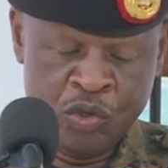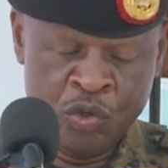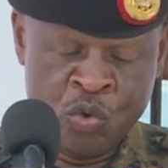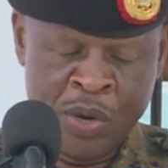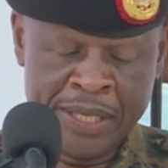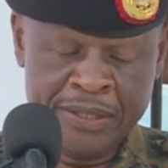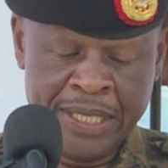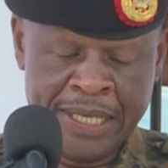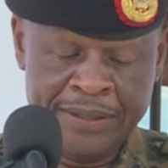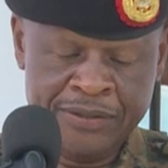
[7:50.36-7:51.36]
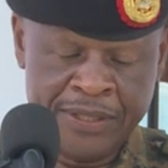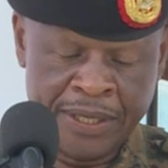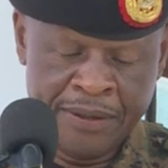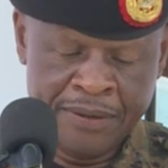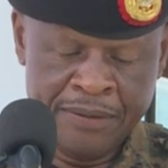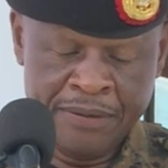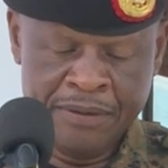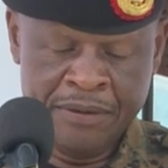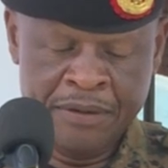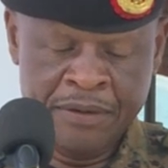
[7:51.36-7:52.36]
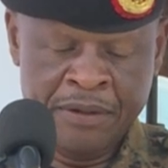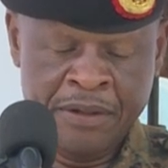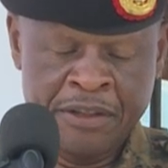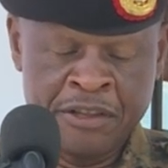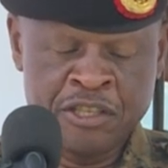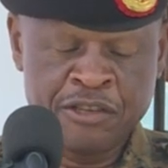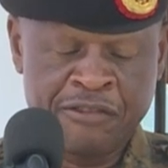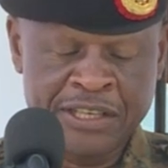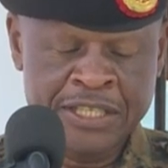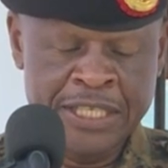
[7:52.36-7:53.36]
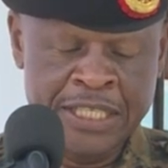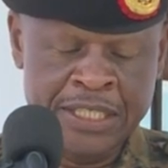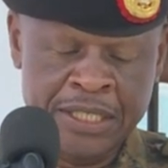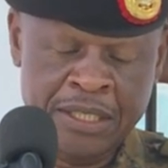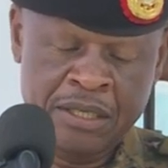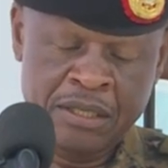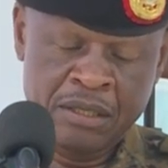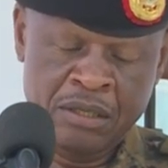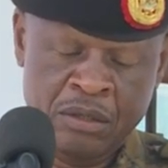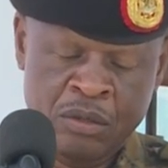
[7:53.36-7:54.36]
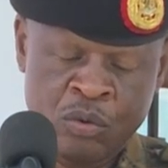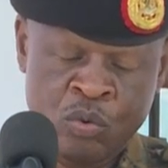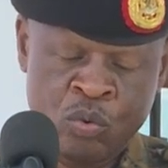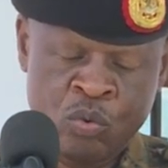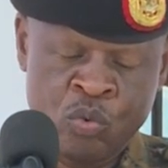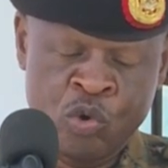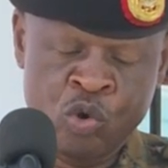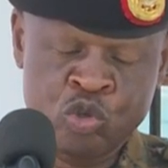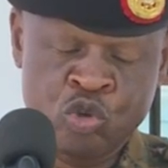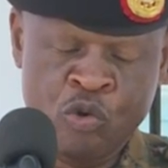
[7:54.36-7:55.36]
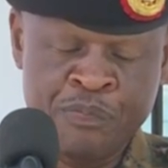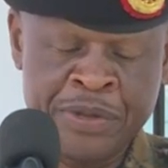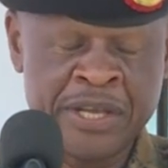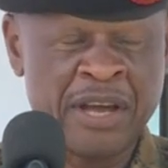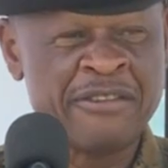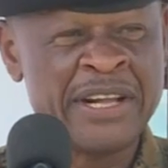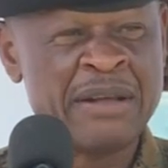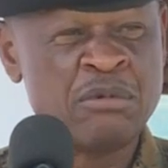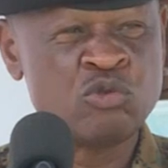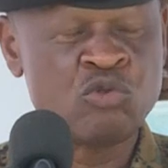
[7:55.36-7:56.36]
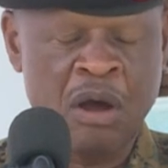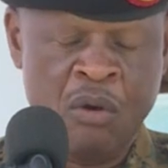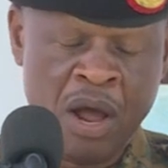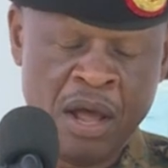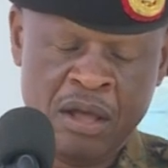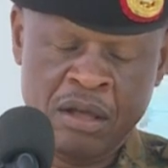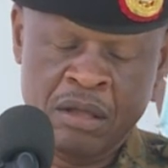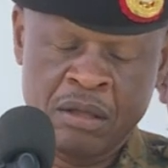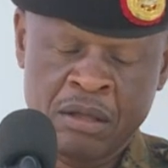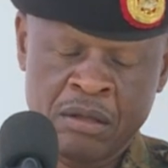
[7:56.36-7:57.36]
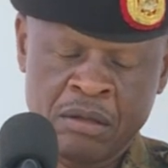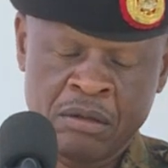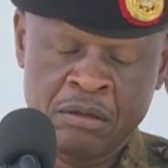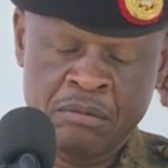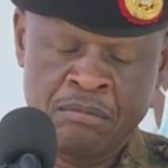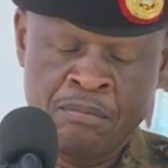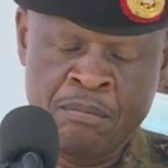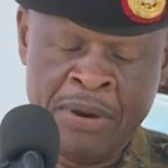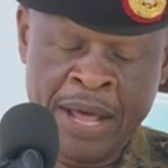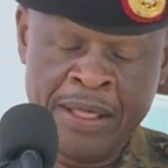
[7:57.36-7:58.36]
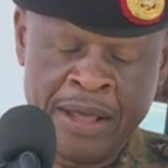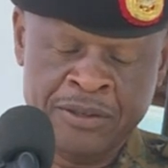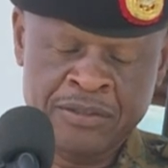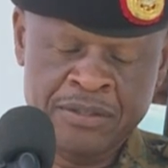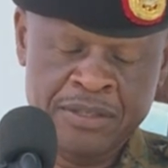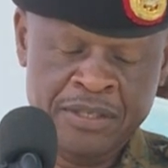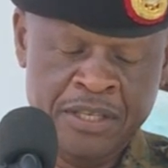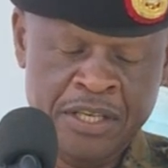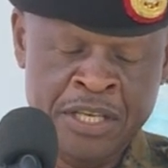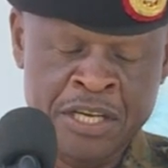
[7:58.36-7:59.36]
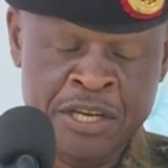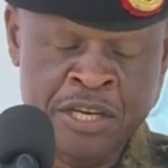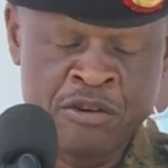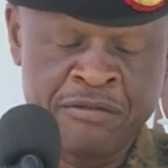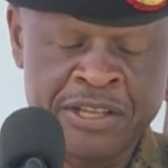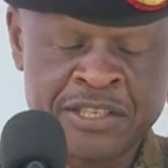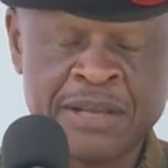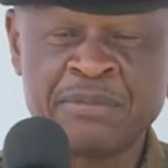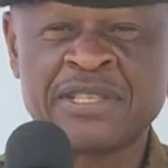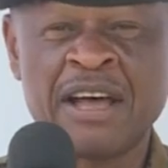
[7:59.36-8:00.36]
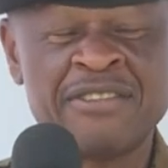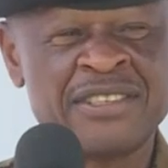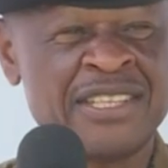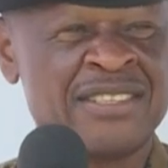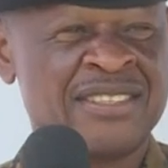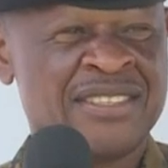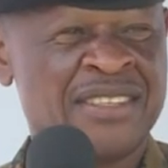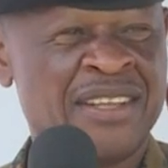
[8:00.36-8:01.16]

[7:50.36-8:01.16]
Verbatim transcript: Your Excellency, this facility will also be available to our brothers in need of the same services,